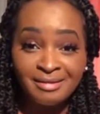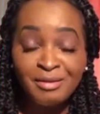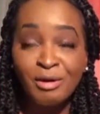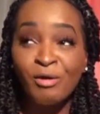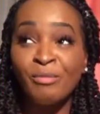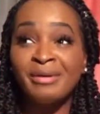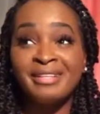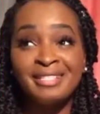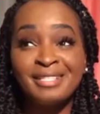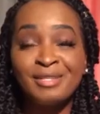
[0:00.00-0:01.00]
You know,
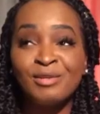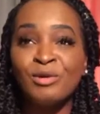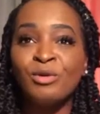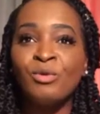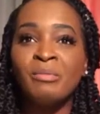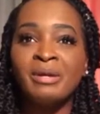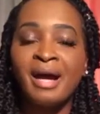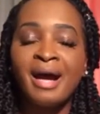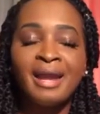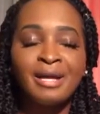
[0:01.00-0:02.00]
because this is an anointed woman of
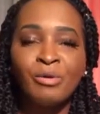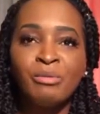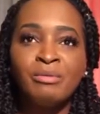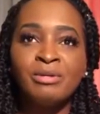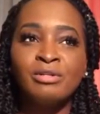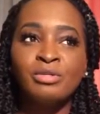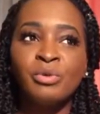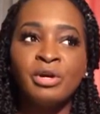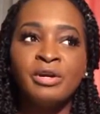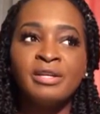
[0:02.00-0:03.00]
God. I can remember those
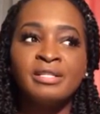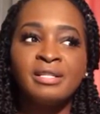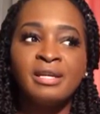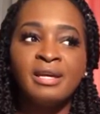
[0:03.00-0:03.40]
words.